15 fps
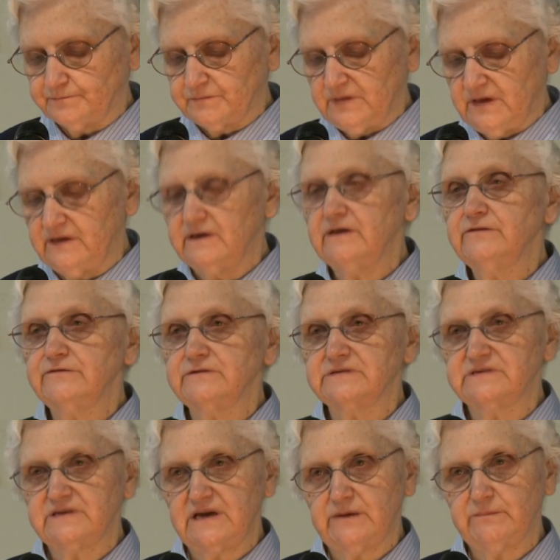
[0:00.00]
Another
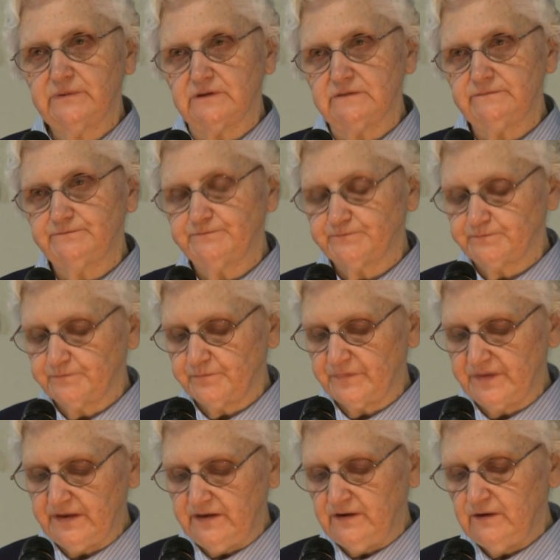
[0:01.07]
example,
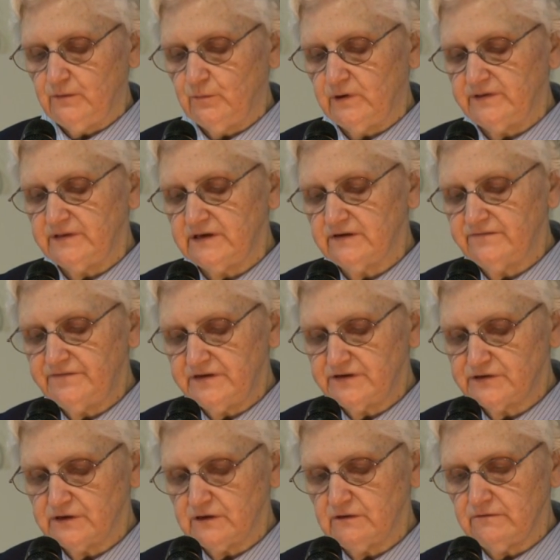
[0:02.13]
when the
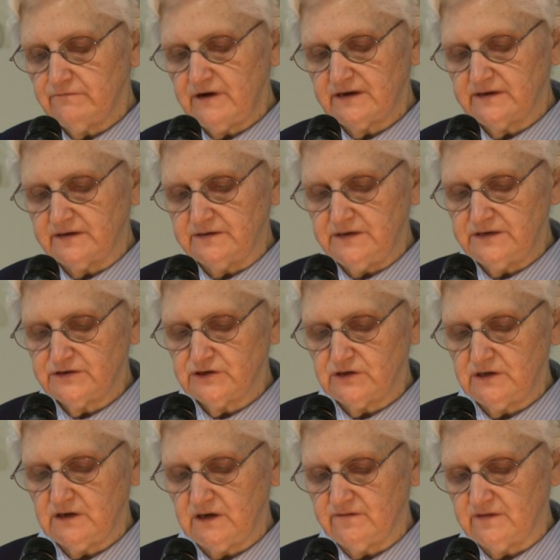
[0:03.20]
official
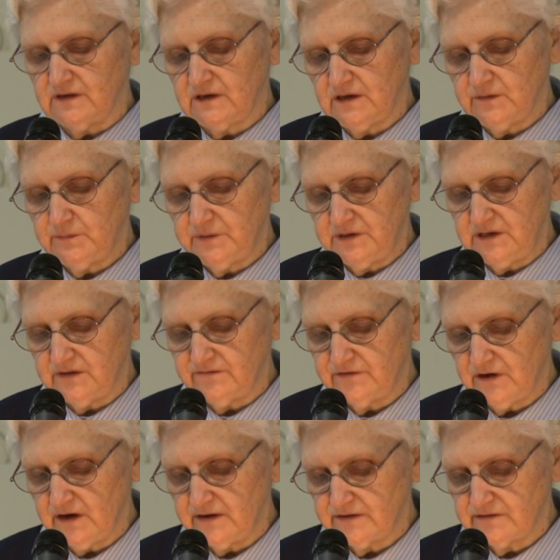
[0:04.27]
recognition of the Company of
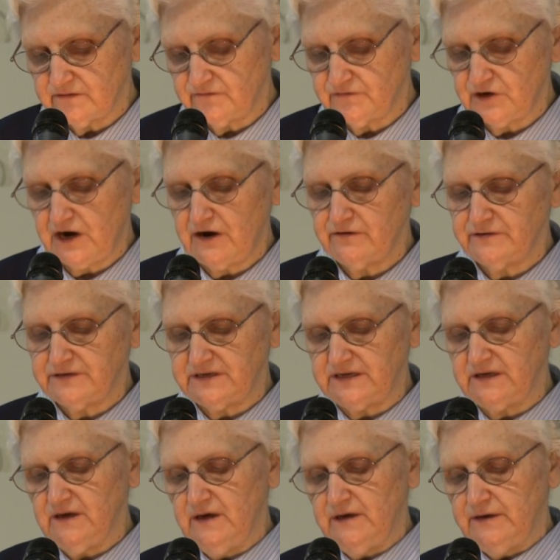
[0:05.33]
Daughters of
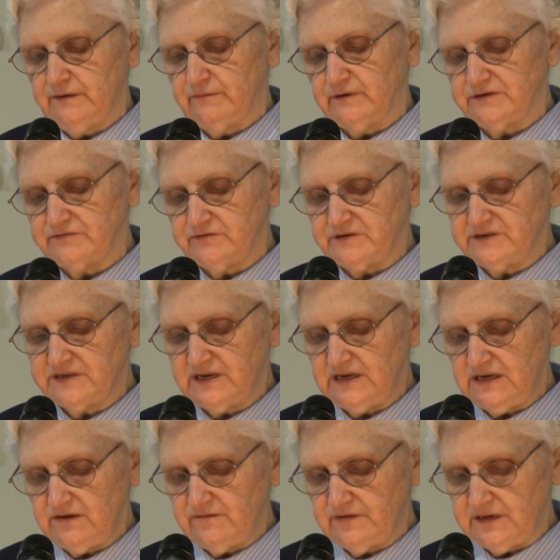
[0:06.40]
Charity was
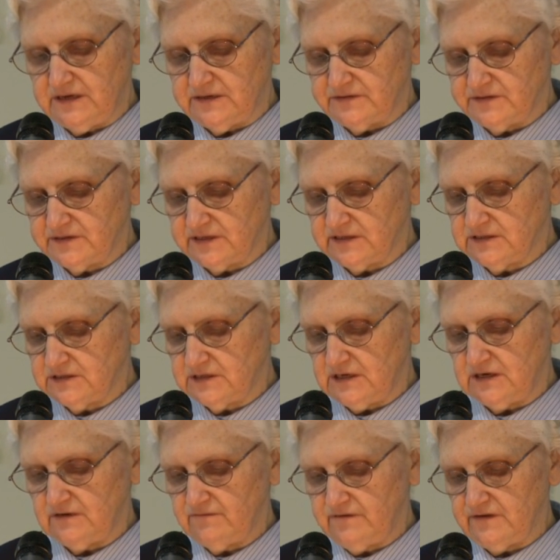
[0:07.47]
received in
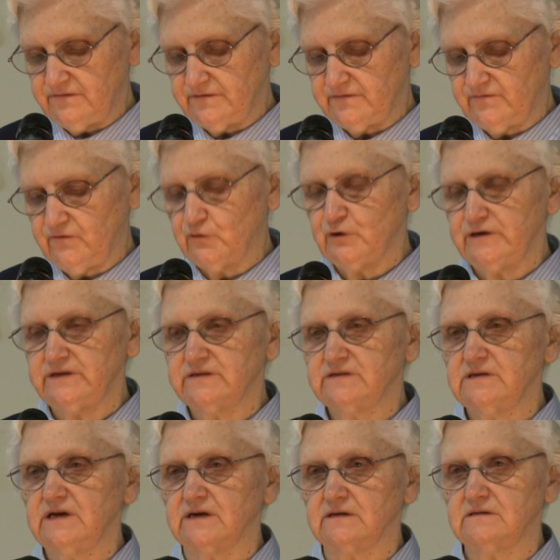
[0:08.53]

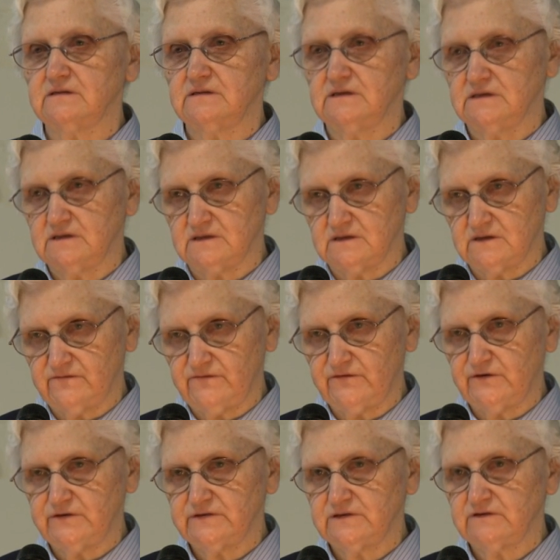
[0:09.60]
1646, this is the
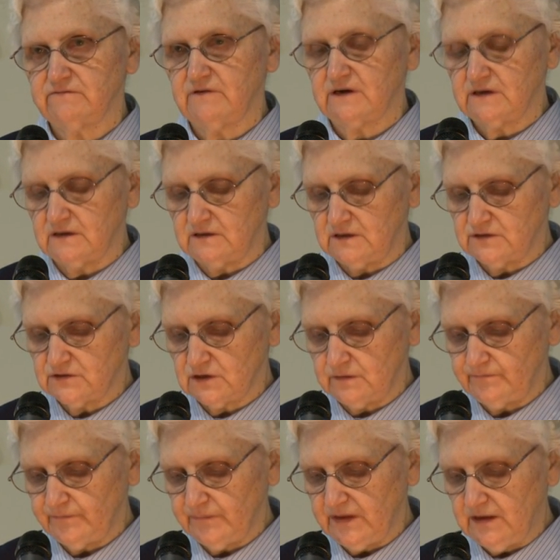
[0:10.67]
first
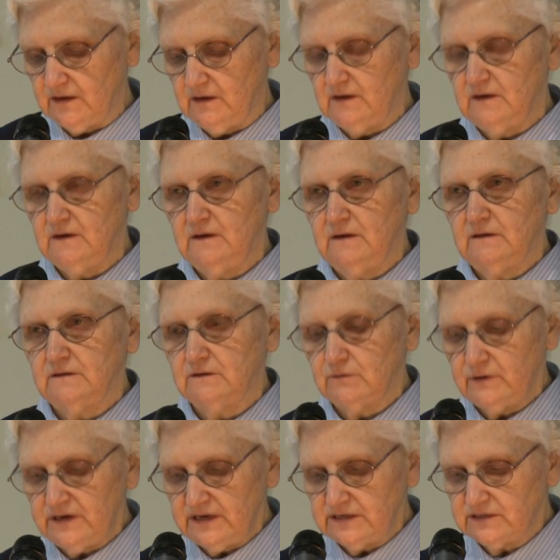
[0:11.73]
recognition,
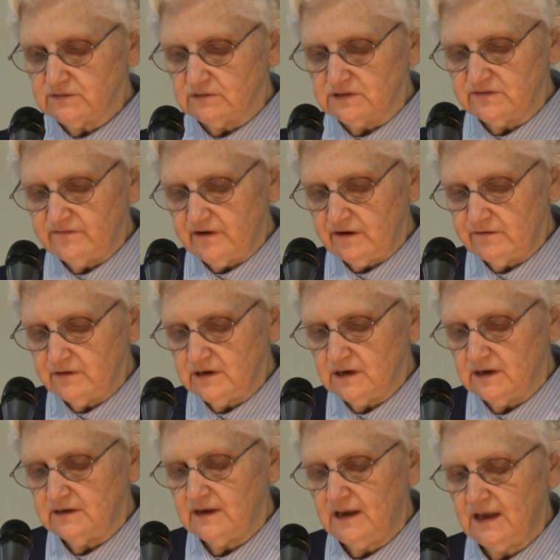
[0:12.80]
Louise was very
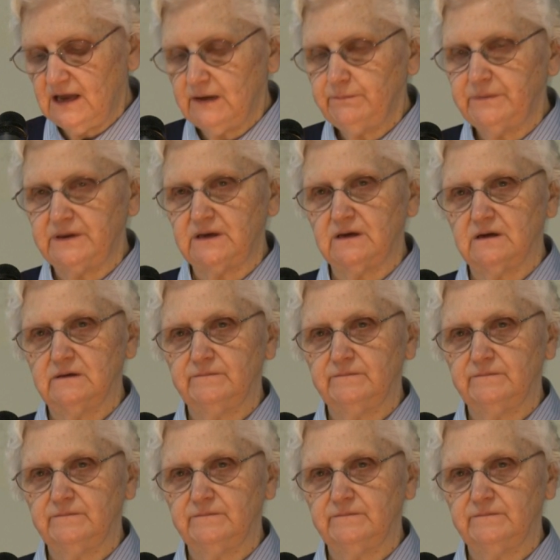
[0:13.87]
unhappy.